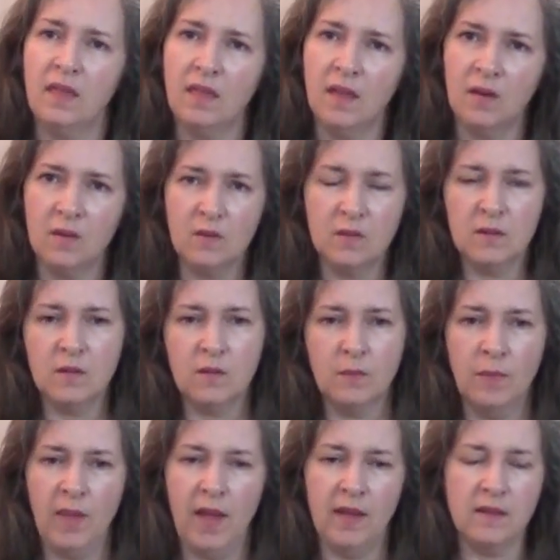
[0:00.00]
those
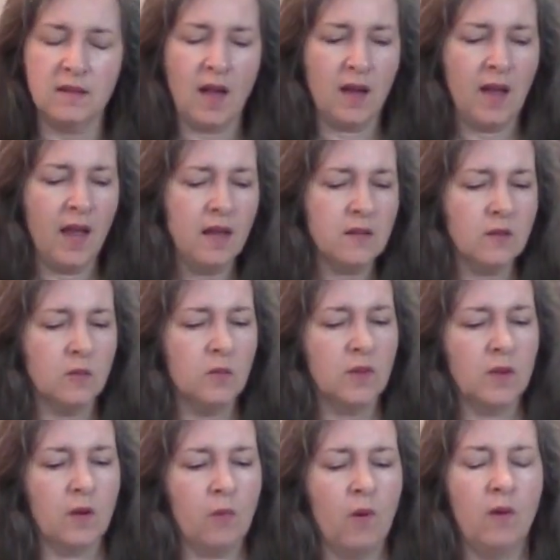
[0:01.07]
plans got canceled with
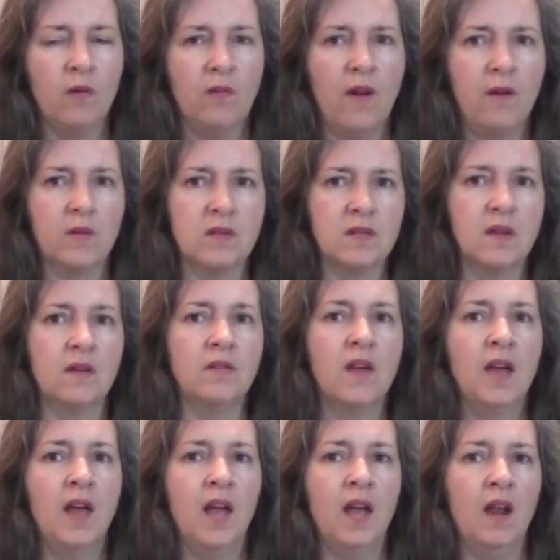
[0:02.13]
the coronavirus stuff.
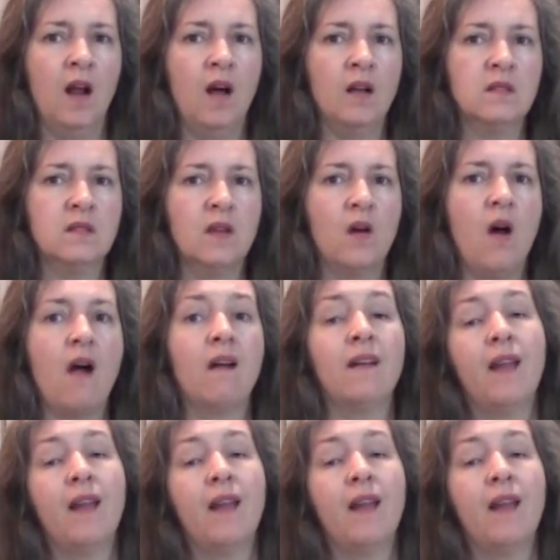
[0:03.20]
And also our